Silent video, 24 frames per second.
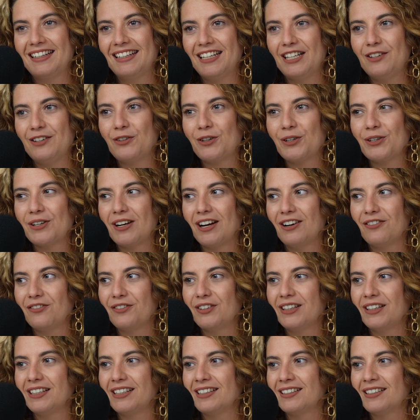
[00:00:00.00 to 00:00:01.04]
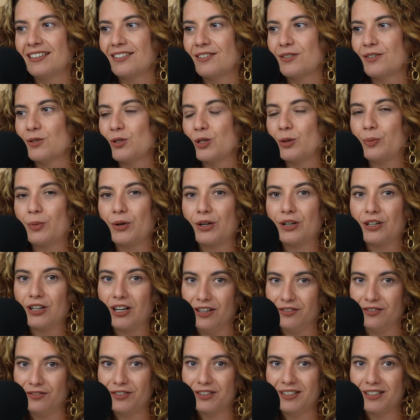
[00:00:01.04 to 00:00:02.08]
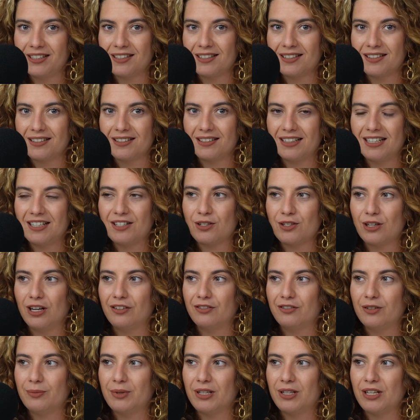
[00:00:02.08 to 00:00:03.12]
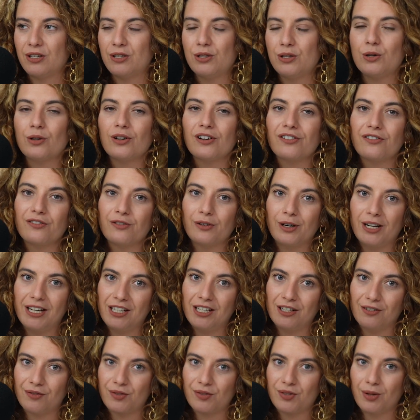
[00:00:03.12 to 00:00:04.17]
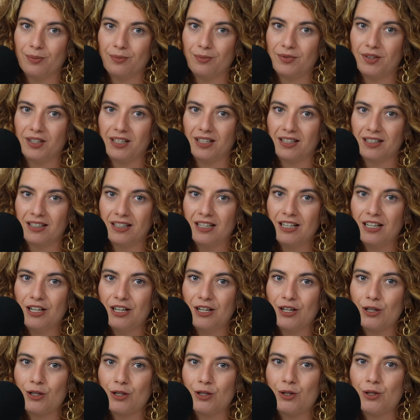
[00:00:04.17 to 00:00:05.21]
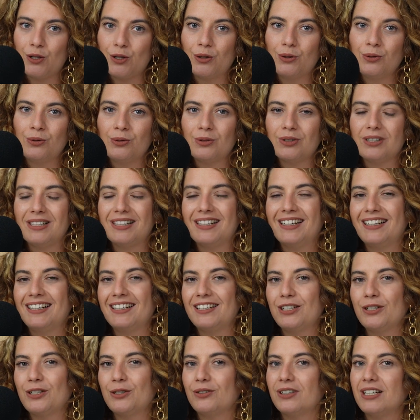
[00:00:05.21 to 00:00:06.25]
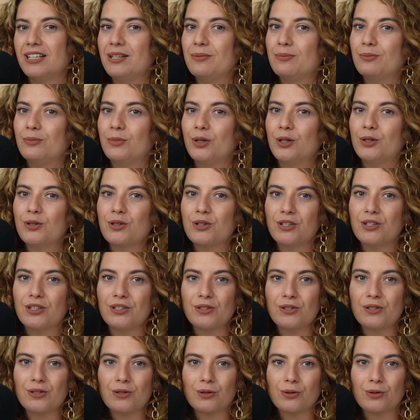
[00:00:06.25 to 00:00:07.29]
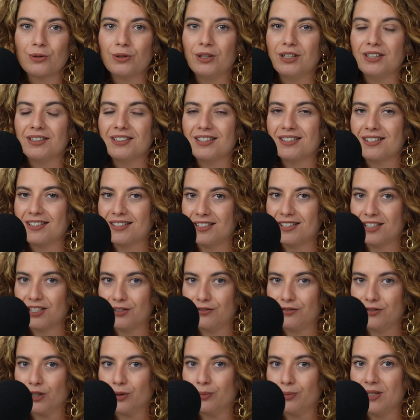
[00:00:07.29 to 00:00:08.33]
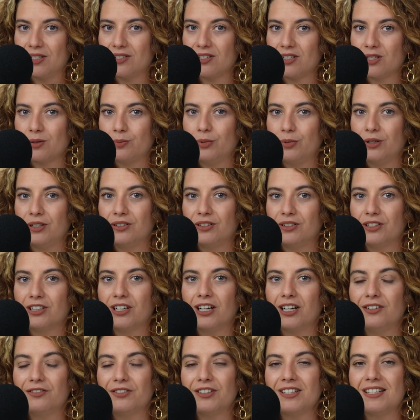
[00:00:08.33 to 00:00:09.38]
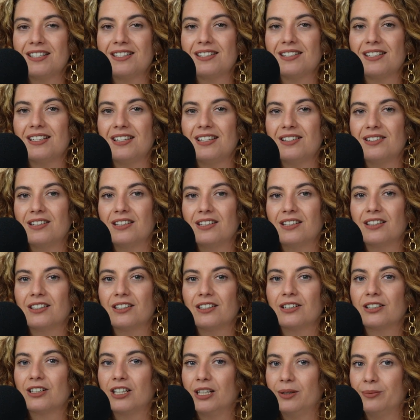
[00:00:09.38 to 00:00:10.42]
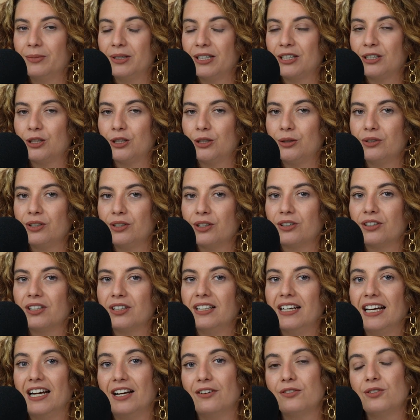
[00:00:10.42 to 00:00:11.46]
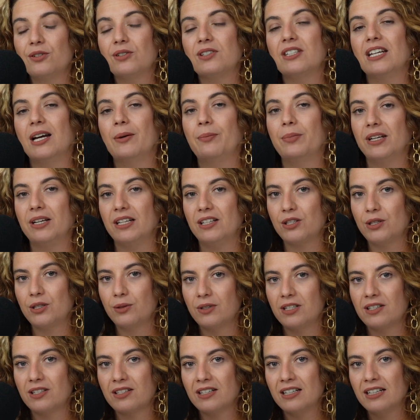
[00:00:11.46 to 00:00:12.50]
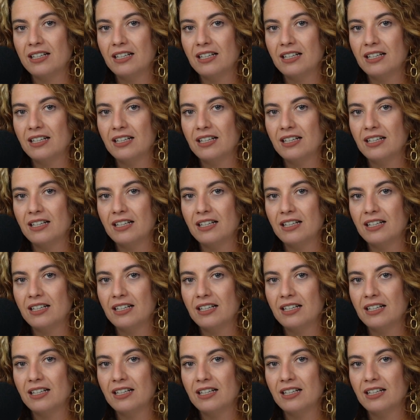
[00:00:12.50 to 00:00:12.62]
if you're not feeling super confident, it's often because you're afraid of something. Don't let your emotions run the success of your business, but the confidence is gonna come and go, and you're gonna have to tap into it,